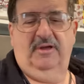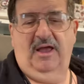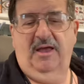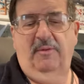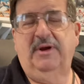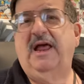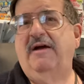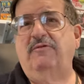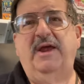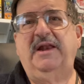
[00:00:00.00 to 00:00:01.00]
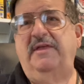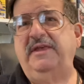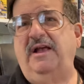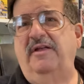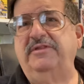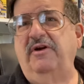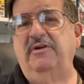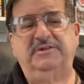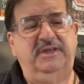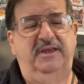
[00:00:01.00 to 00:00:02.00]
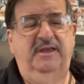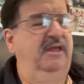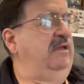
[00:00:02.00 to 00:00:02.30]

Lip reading: We're going to have rain, I think, on Thursday.